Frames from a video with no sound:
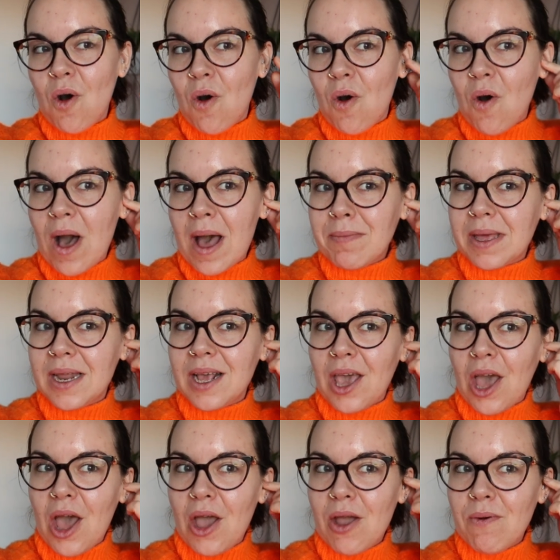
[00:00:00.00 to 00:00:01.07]
or I'm gonna
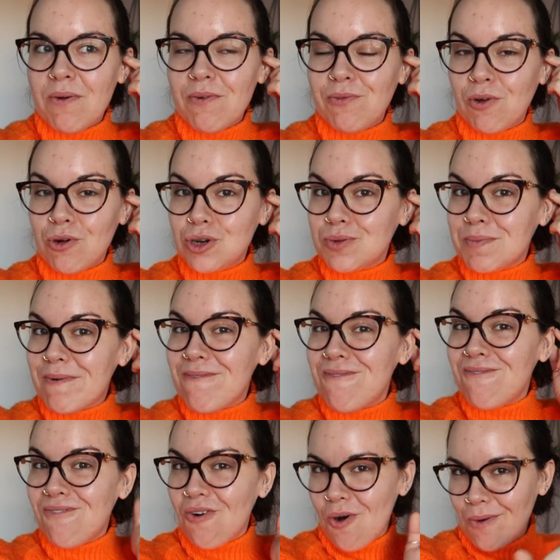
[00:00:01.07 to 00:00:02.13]
go for a double
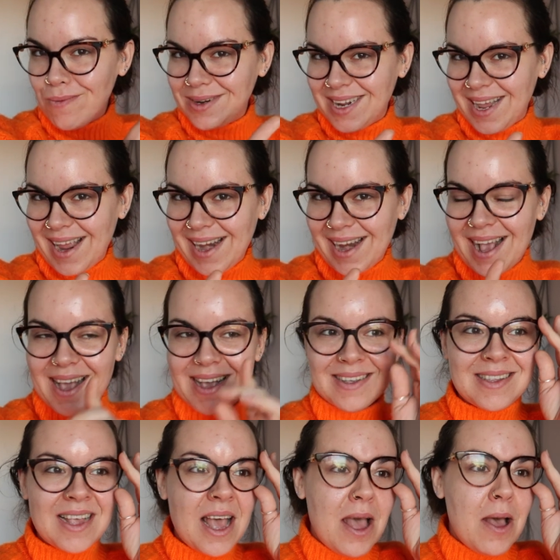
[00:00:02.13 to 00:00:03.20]
forward helix.